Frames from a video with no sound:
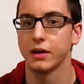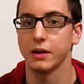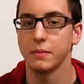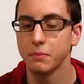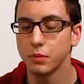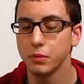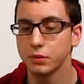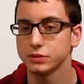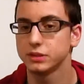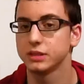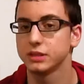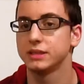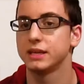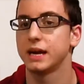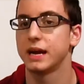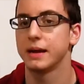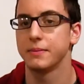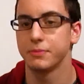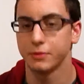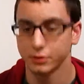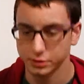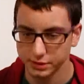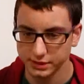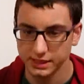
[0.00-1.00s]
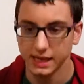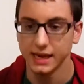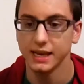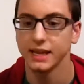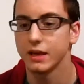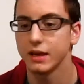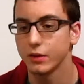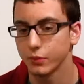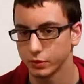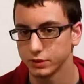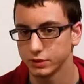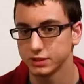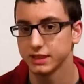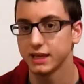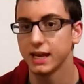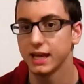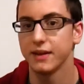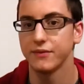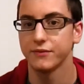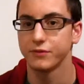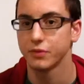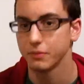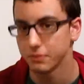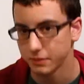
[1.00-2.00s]
and most of the time they're setting it once
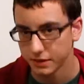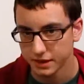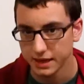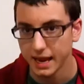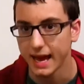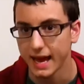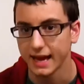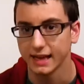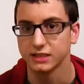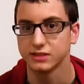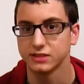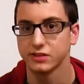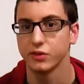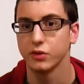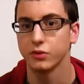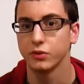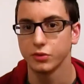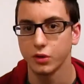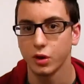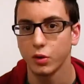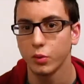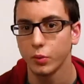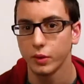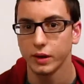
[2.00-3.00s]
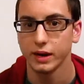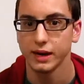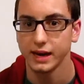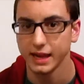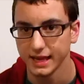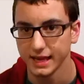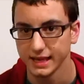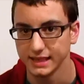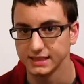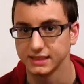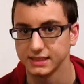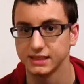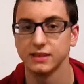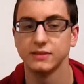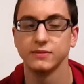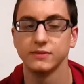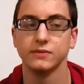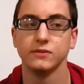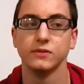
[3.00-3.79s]
again from the deck, so you'll know what it is.